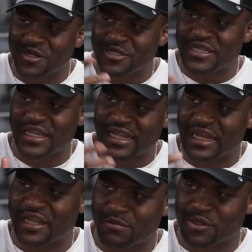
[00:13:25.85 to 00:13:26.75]
don't take
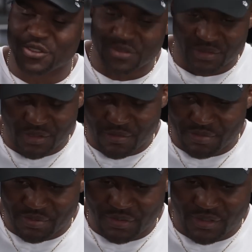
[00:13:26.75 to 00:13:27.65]
that emotion
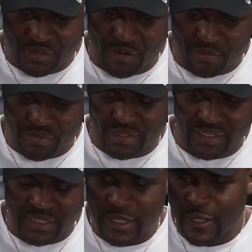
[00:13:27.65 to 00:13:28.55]
comp uh,
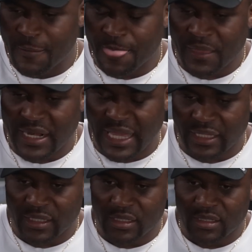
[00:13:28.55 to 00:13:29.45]
component.
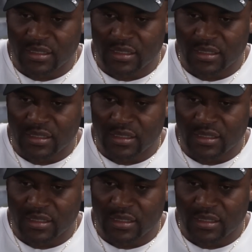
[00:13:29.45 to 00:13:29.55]
Like